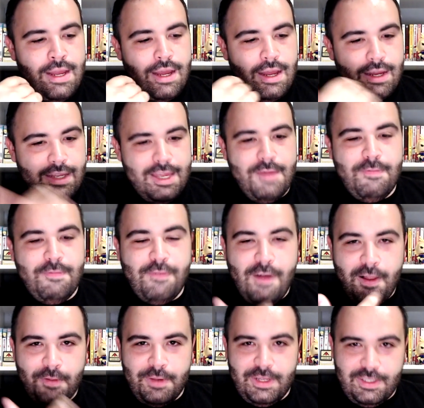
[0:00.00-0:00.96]
uh, keep
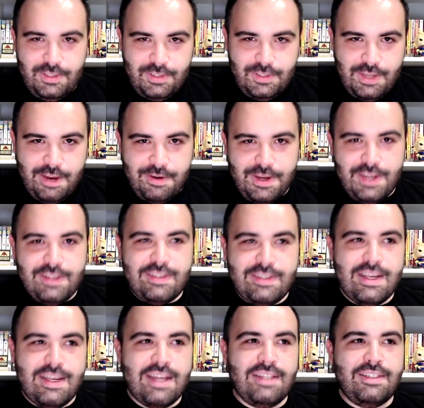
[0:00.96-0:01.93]
following the series
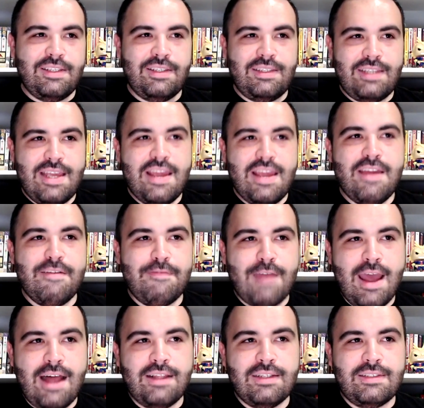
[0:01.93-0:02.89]
and to see if
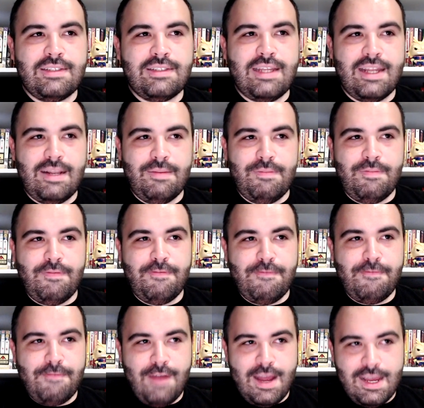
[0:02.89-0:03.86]
Alice can
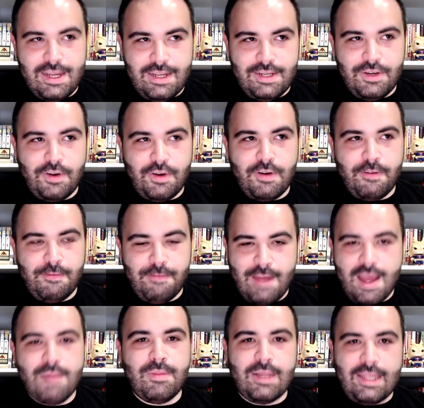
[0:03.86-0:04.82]
find her
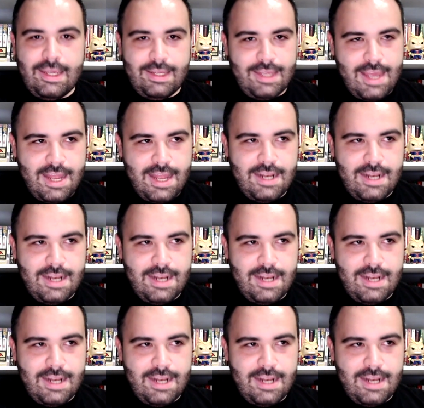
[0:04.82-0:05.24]
family again.